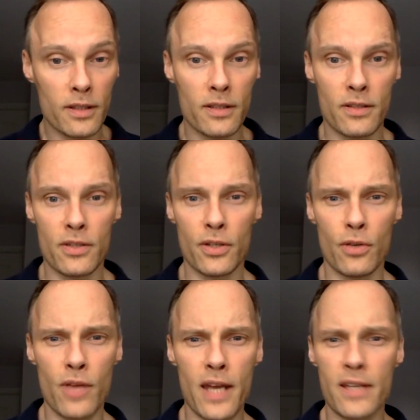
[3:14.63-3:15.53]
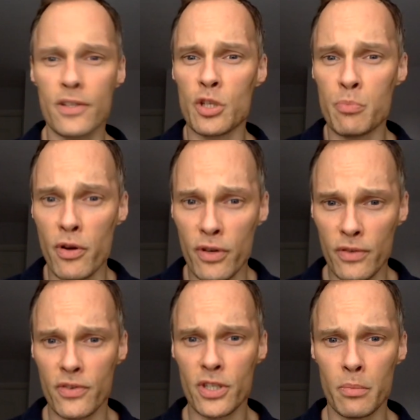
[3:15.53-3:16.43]
So that is a spirit
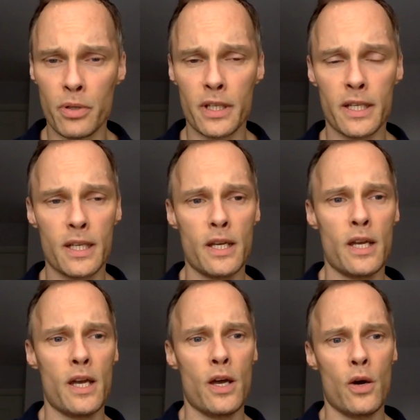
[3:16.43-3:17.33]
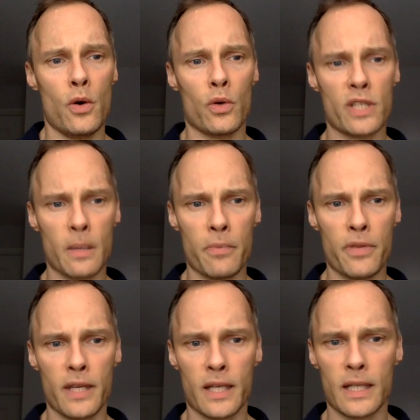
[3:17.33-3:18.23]
of somebody or
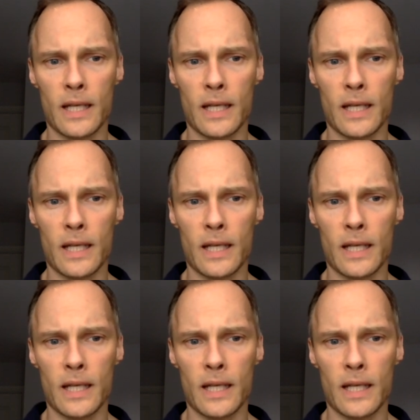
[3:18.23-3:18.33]
something.